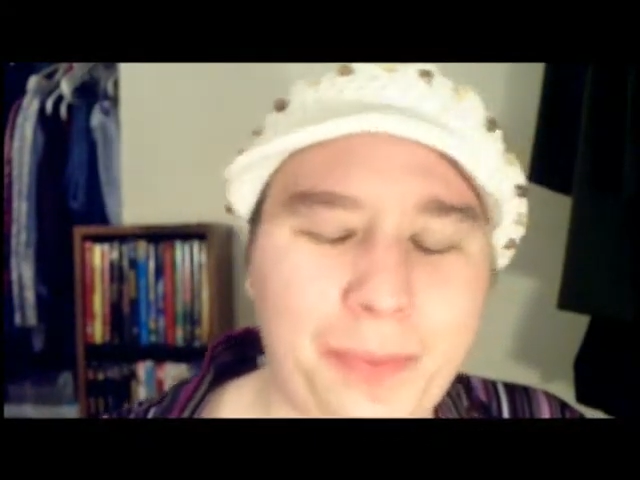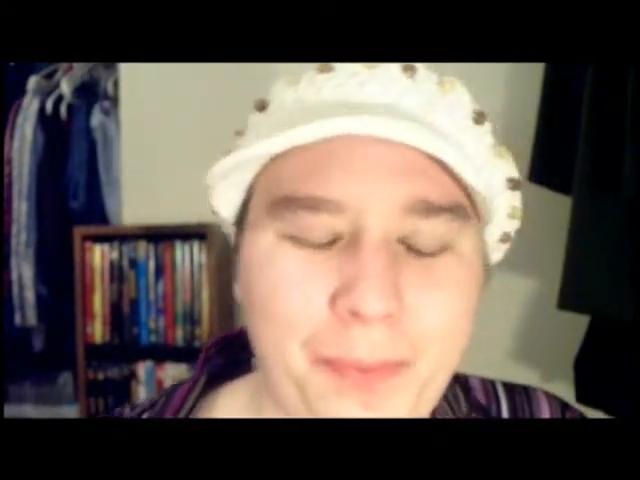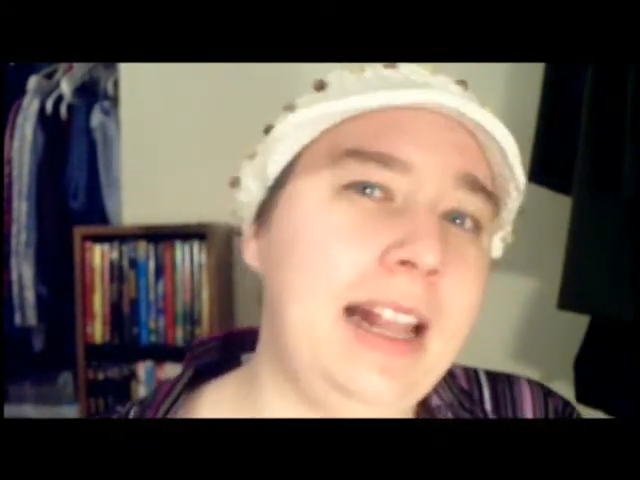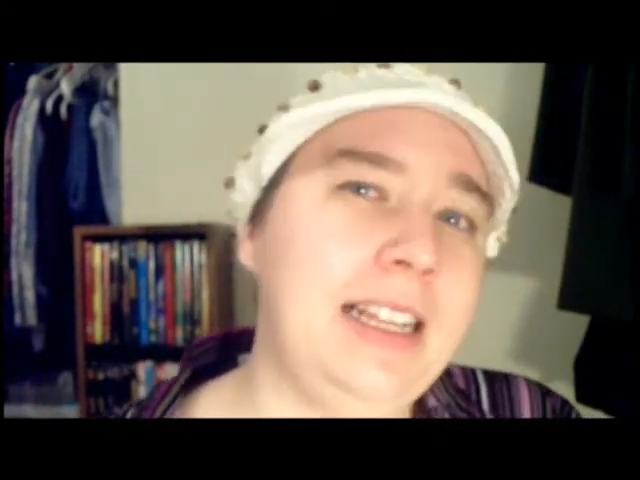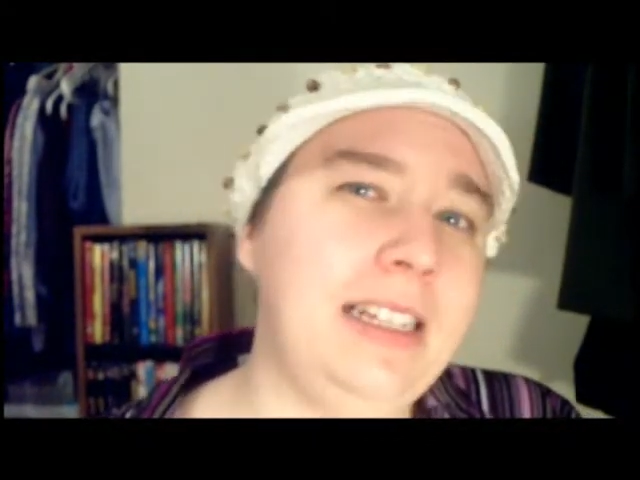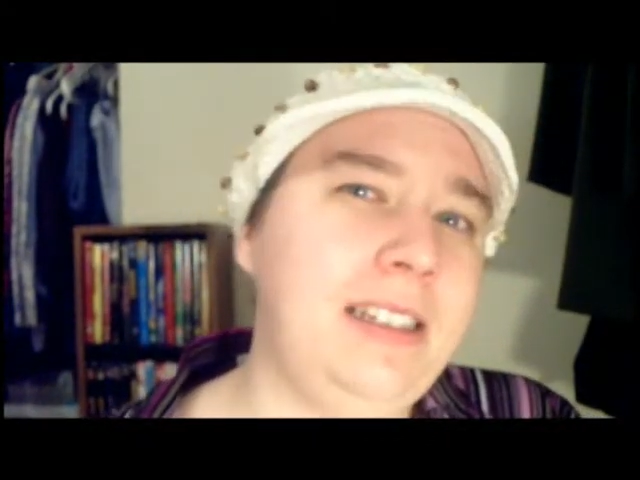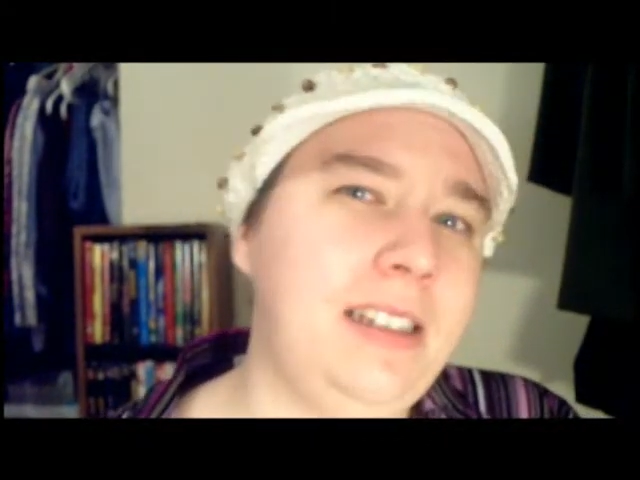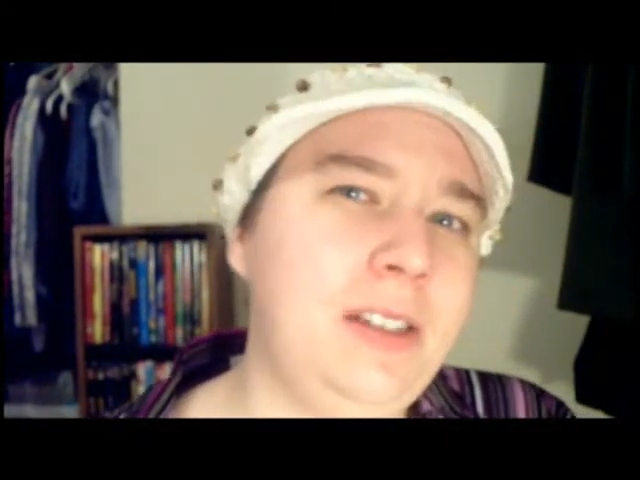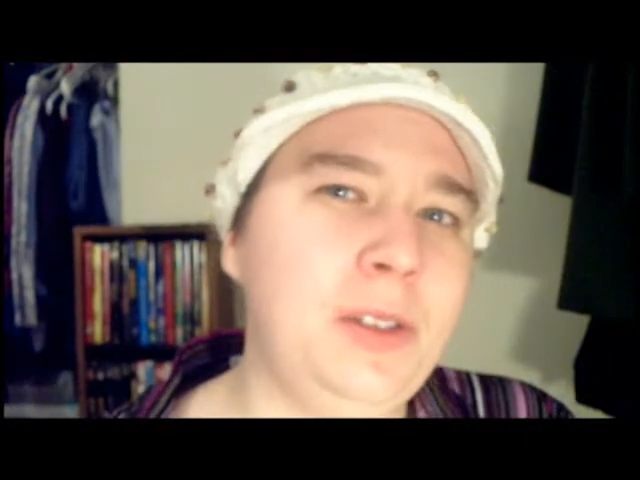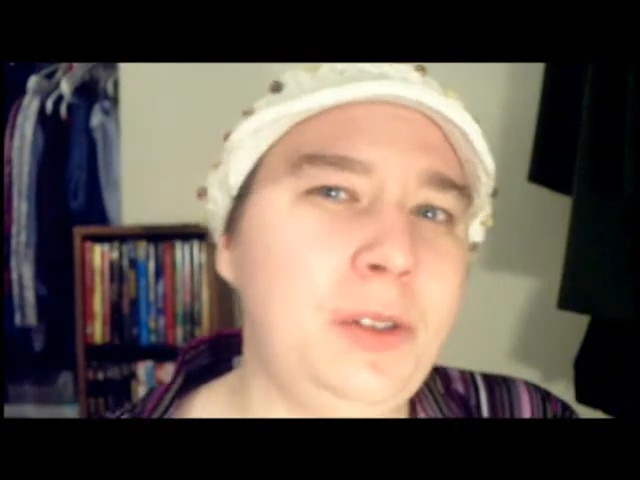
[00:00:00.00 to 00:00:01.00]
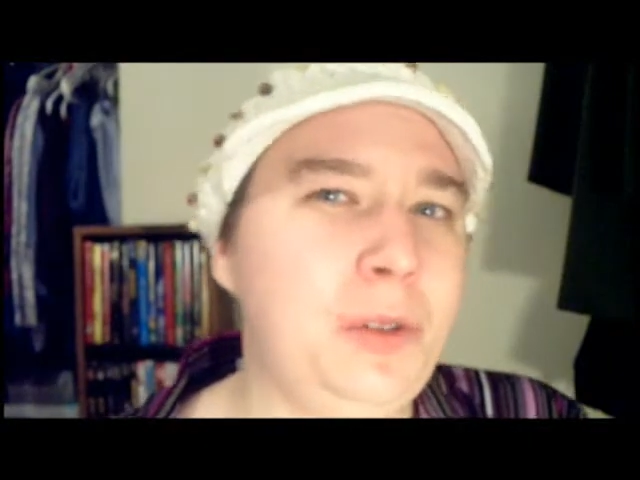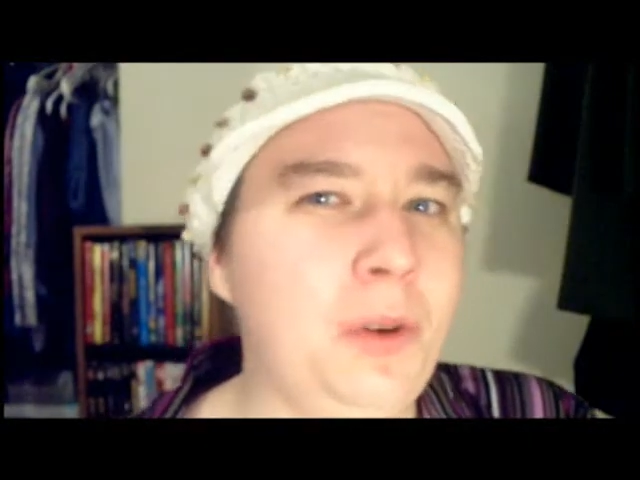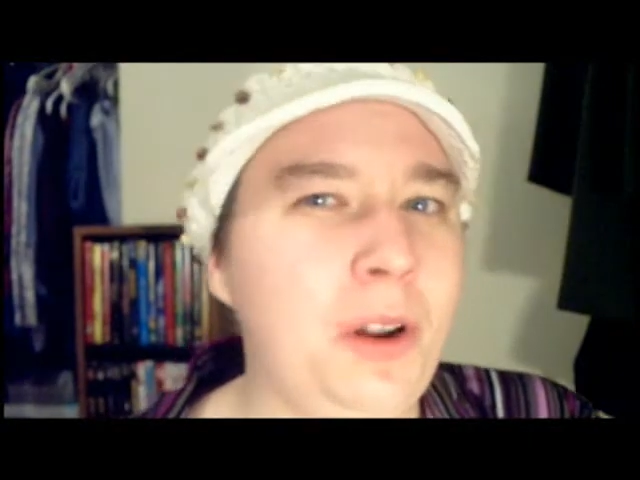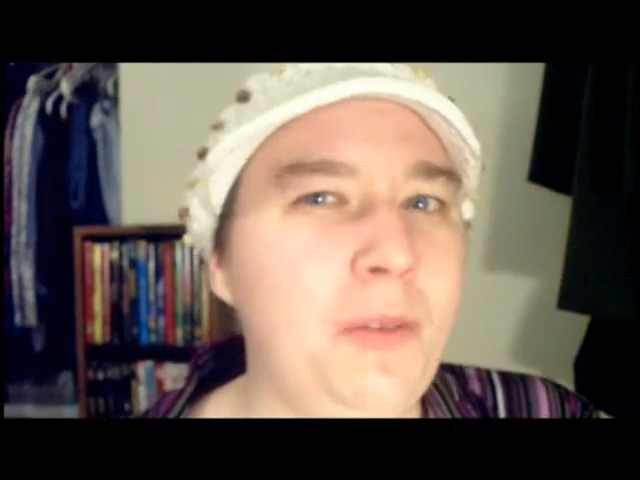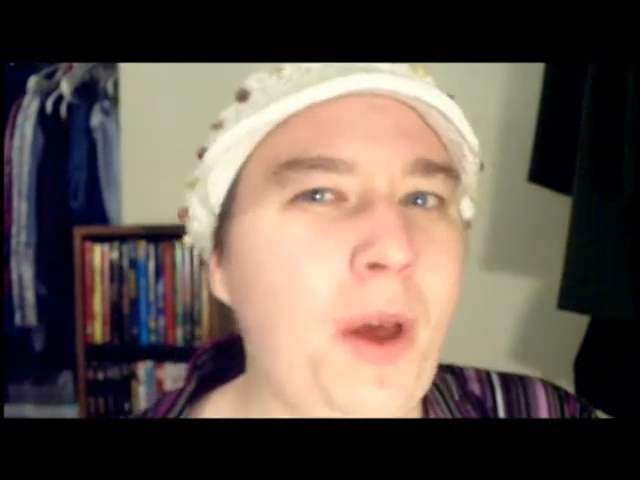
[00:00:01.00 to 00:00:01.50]
And this is a
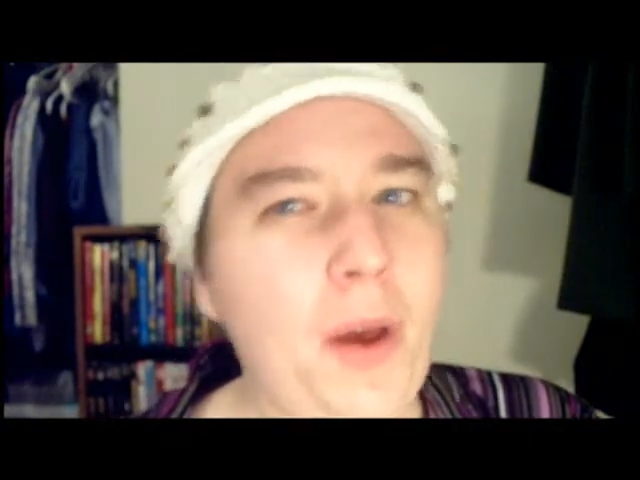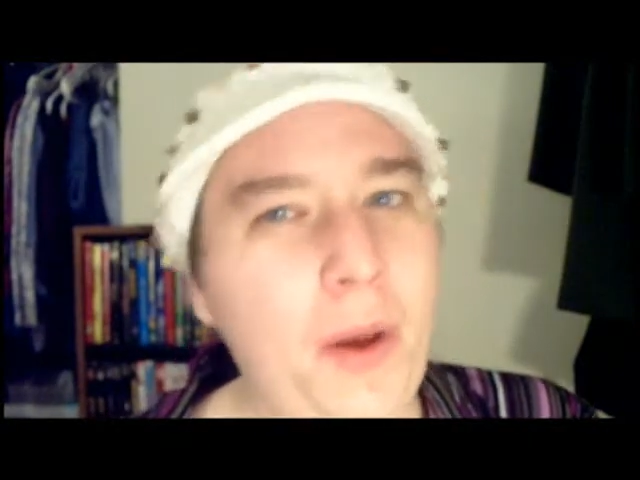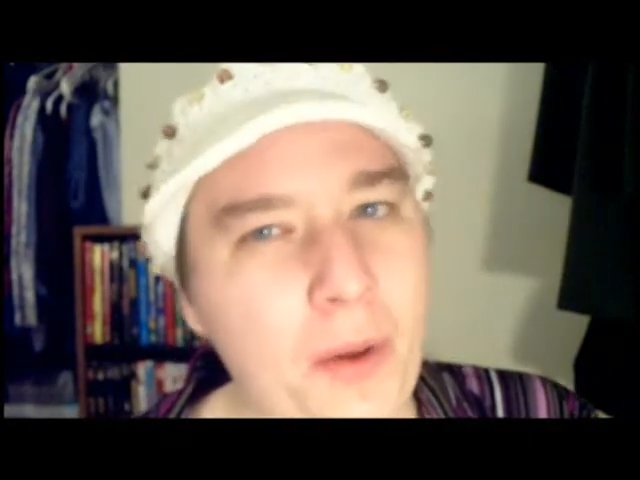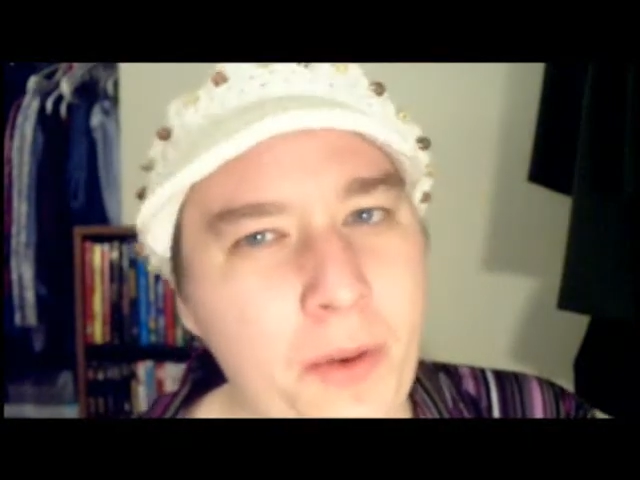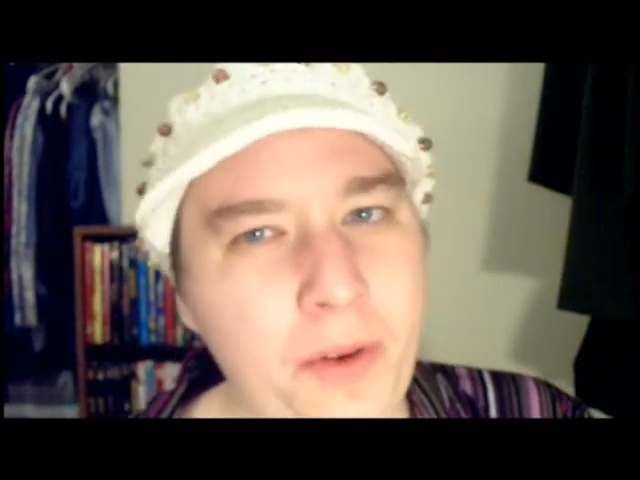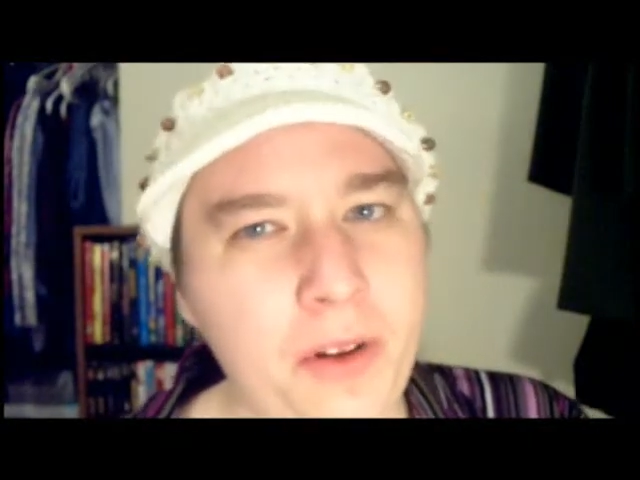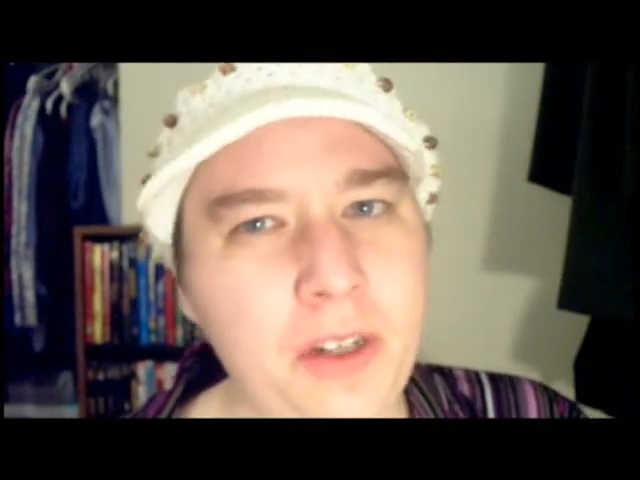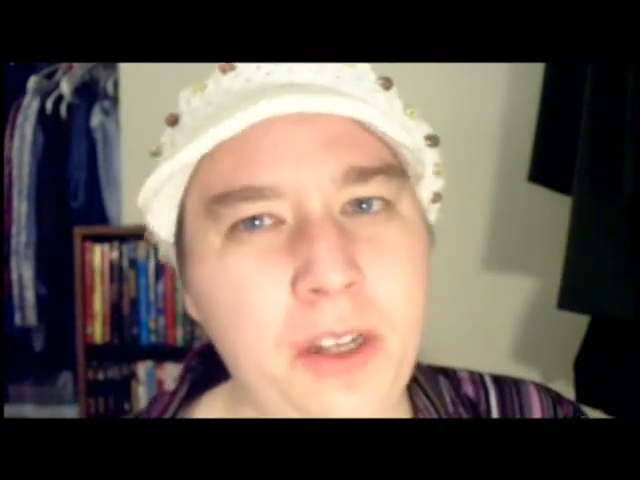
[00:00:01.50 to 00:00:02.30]
sort of ode